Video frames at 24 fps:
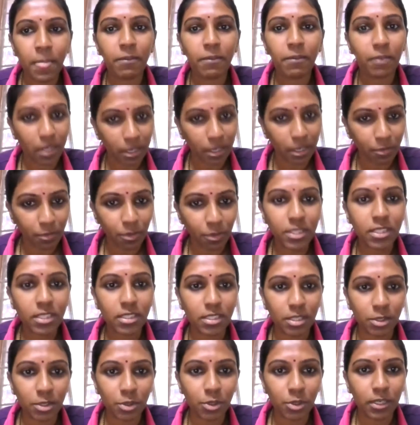working for
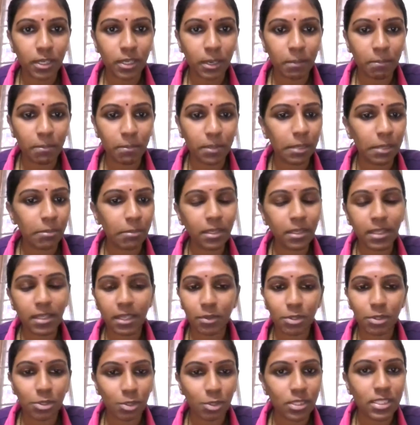such a good company, but I
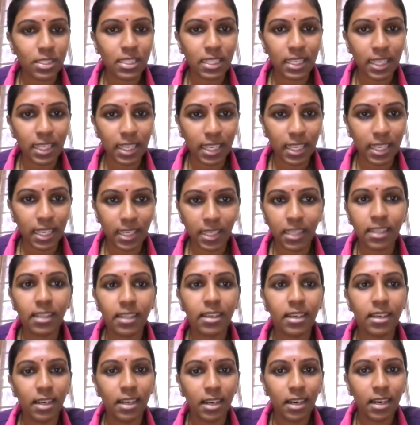was not seeing any
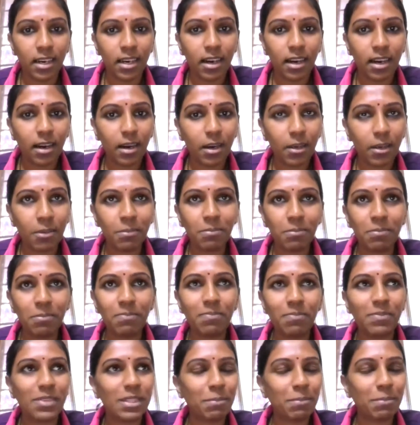
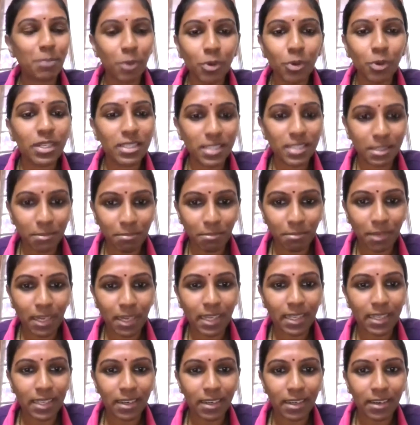progress in
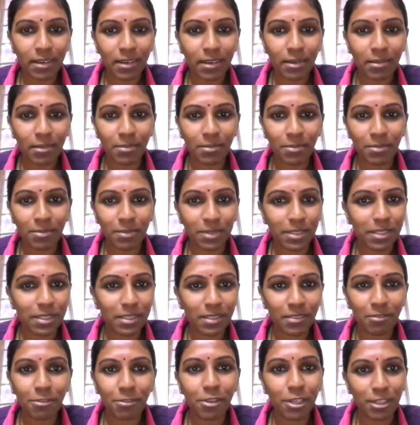my
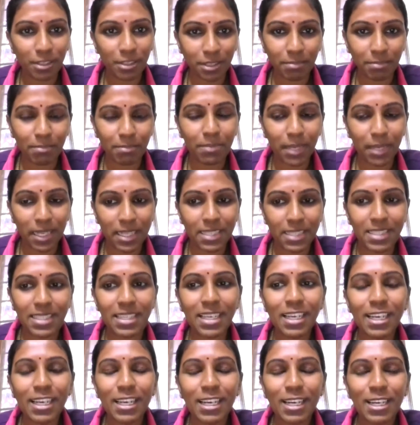workplace.
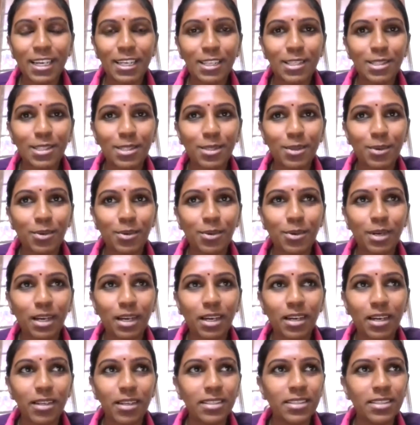So
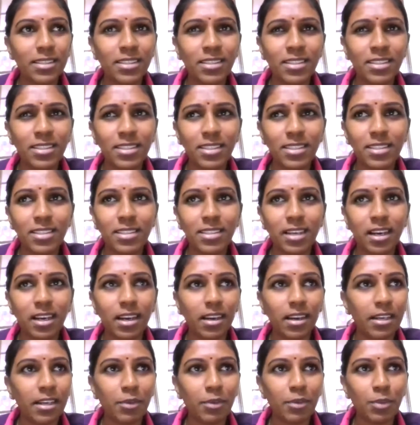
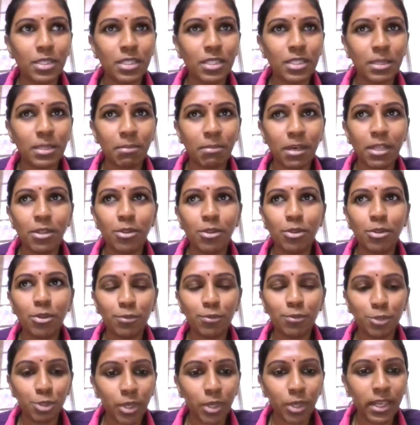it was in the month
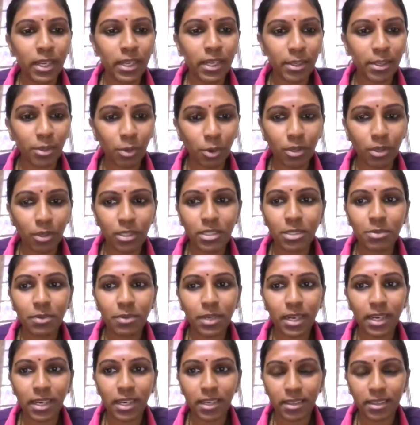of July and August
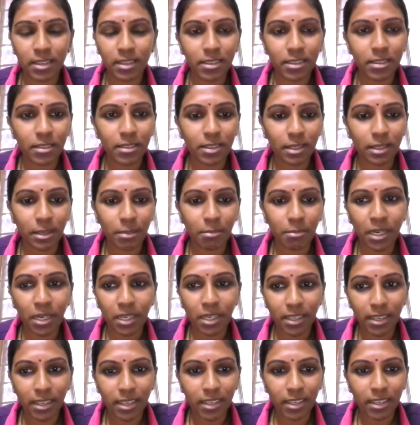where I attended
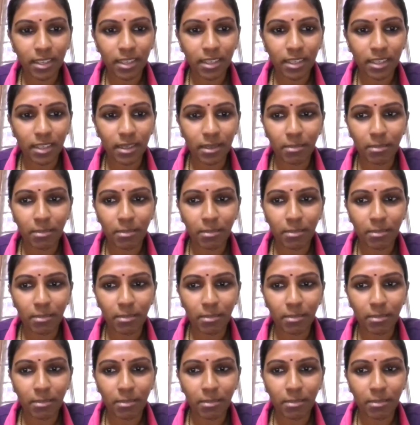Money Reiki